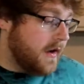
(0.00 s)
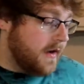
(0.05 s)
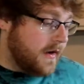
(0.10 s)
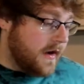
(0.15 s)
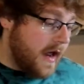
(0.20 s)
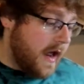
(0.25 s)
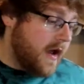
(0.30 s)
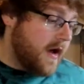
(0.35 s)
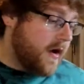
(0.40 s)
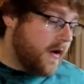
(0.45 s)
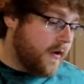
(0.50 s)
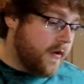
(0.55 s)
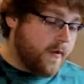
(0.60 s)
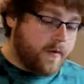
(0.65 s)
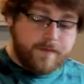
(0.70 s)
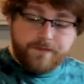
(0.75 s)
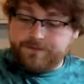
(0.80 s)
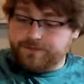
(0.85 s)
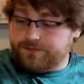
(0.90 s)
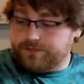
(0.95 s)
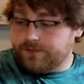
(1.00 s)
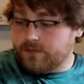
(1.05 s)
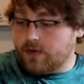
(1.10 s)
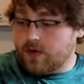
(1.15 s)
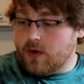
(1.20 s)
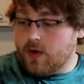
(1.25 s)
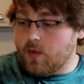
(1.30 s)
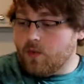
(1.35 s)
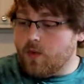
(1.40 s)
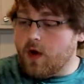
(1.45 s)
Now,
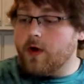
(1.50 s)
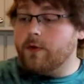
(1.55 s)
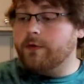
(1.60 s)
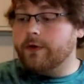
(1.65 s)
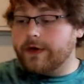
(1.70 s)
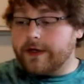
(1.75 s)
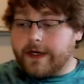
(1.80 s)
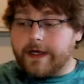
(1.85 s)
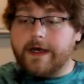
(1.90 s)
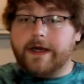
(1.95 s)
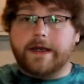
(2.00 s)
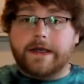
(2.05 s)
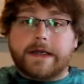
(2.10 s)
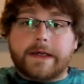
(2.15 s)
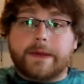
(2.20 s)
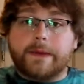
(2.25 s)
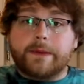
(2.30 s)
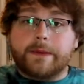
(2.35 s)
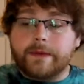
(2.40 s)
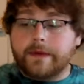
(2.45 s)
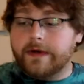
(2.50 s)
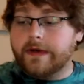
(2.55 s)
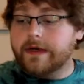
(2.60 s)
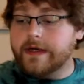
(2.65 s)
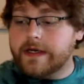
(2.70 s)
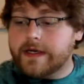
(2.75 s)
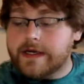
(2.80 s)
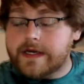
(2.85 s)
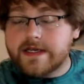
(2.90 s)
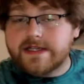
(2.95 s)
what we're going to do
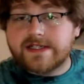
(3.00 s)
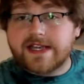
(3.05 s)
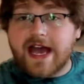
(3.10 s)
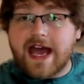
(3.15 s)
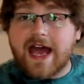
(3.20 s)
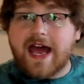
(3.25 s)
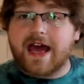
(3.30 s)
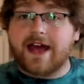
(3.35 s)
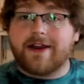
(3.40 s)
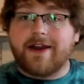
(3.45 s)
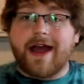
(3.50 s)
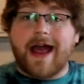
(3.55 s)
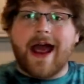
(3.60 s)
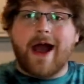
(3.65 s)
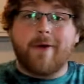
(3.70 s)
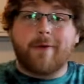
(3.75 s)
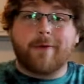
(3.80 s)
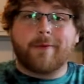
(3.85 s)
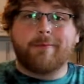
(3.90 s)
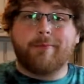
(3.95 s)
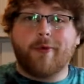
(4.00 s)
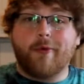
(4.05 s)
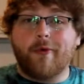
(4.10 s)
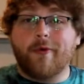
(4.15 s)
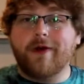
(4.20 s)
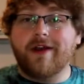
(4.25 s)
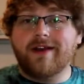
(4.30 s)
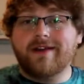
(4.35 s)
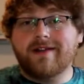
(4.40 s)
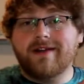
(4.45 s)
is add our
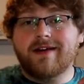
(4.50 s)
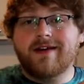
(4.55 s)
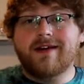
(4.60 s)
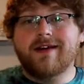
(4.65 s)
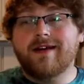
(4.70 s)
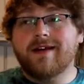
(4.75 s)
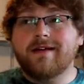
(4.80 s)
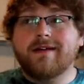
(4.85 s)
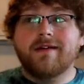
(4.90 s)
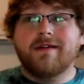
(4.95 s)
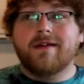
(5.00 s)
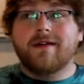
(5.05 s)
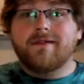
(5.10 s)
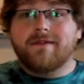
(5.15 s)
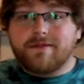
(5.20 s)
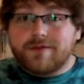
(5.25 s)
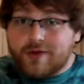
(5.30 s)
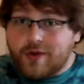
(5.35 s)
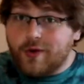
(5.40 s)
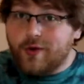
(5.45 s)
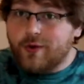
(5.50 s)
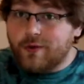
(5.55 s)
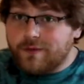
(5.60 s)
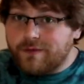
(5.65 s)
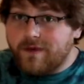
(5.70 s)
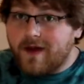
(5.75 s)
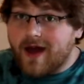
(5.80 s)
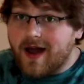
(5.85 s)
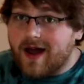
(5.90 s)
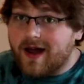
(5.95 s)

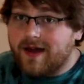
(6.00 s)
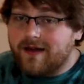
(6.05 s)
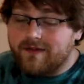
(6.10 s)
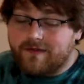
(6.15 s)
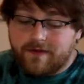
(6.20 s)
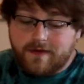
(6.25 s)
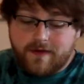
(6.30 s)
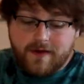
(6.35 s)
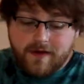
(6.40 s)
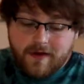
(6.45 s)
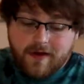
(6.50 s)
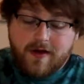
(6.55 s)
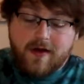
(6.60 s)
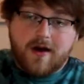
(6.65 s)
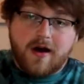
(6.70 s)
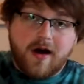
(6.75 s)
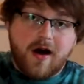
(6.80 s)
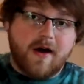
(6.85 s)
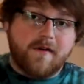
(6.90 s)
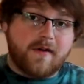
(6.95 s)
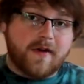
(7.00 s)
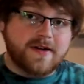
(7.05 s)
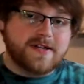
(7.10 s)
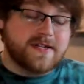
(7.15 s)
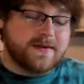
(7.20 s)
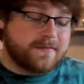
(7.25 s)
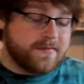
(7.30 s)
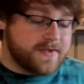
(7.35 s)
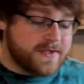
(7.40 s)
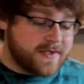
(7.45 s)
0.25 of our simple